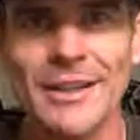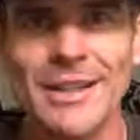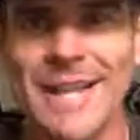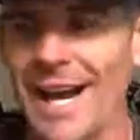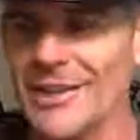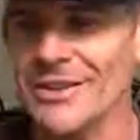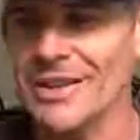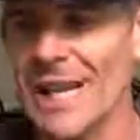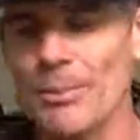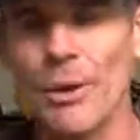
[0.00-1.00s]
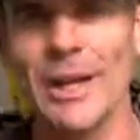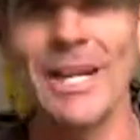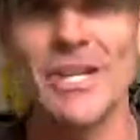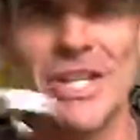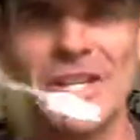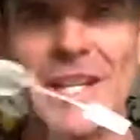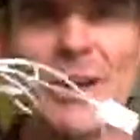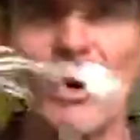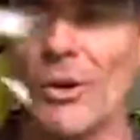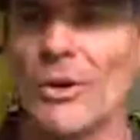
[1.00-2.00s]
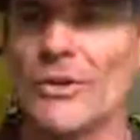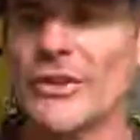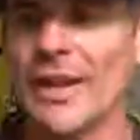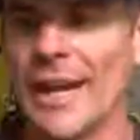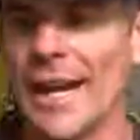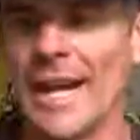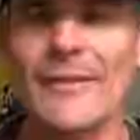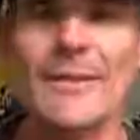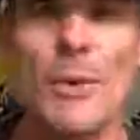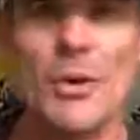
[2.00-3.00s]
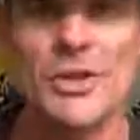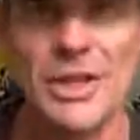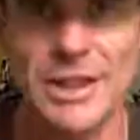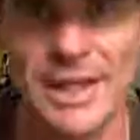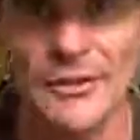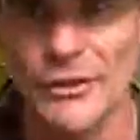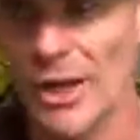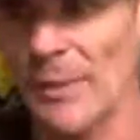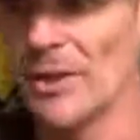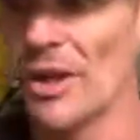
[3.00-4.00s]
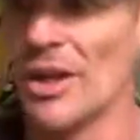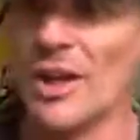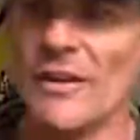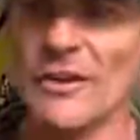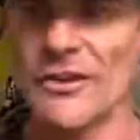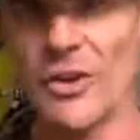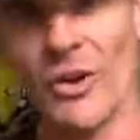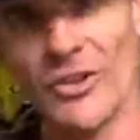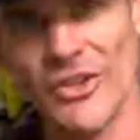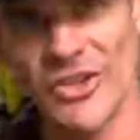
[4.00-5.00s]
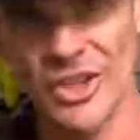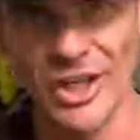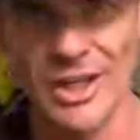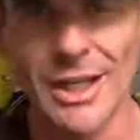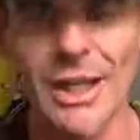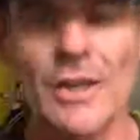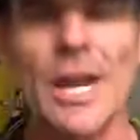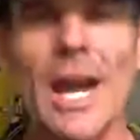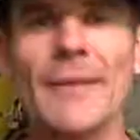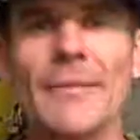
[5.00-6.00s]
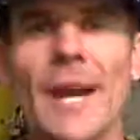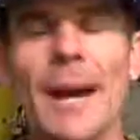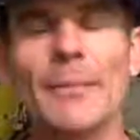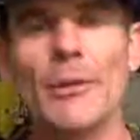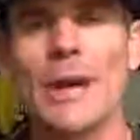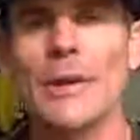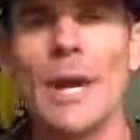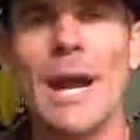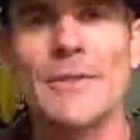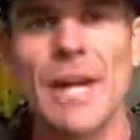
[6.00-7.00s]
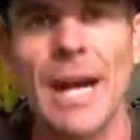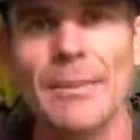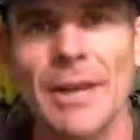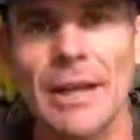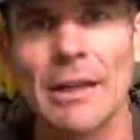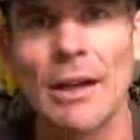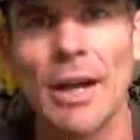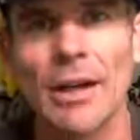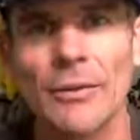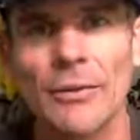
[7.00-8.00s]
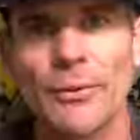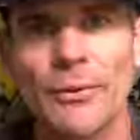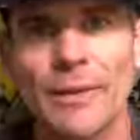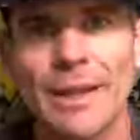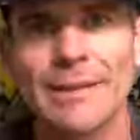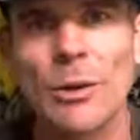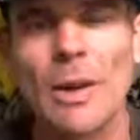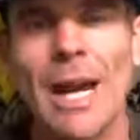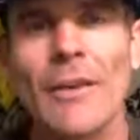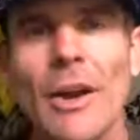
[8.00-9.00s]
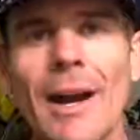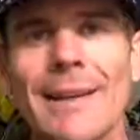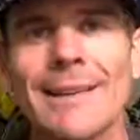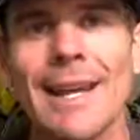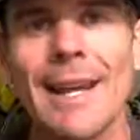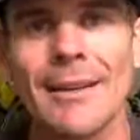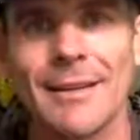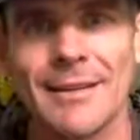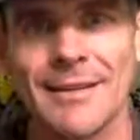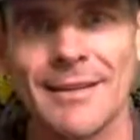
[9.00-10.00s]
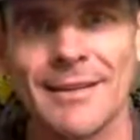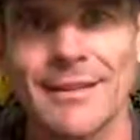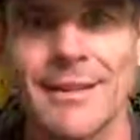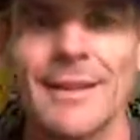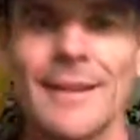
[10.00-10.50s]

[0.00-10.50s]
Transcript: You can't just keep putting out shitty cords and having more shit cunts turn up and go, this cord's a shit. You have to upgrade, you have to update in life. It's called having high standards.